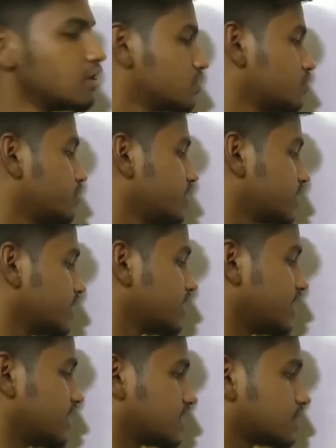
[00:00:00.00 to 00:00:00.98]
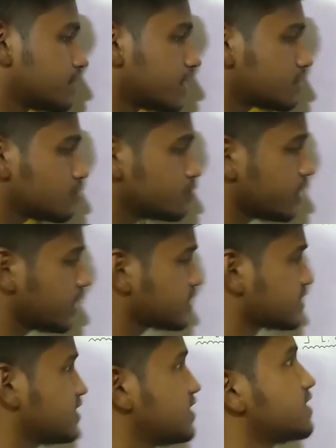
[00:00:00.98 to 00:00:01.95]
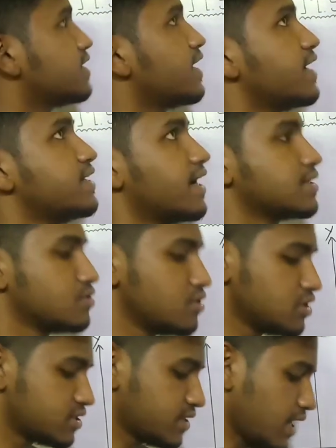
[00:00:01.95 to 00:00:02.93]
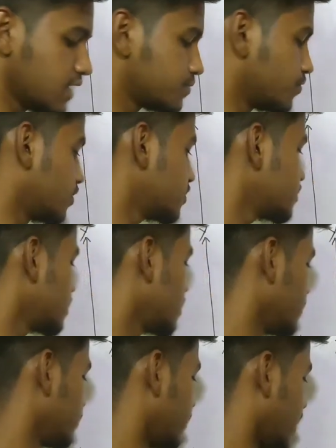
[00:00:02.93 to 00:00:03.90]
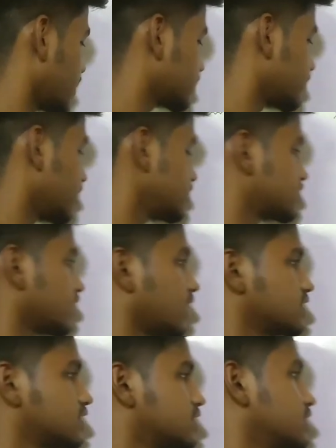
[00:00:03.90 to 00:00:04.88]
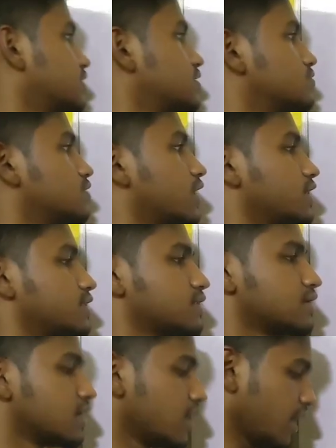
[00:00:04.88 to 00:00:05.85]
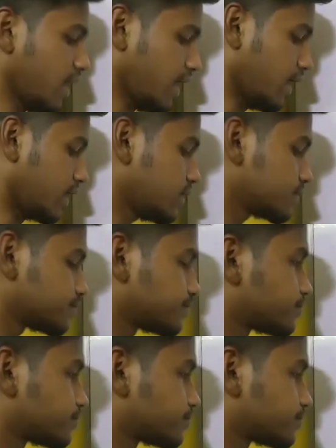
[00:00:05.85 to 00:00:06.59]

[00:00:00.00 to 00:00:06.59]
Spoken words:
So basically x bar to x, this line actually stand for mass by charge ratio guys, and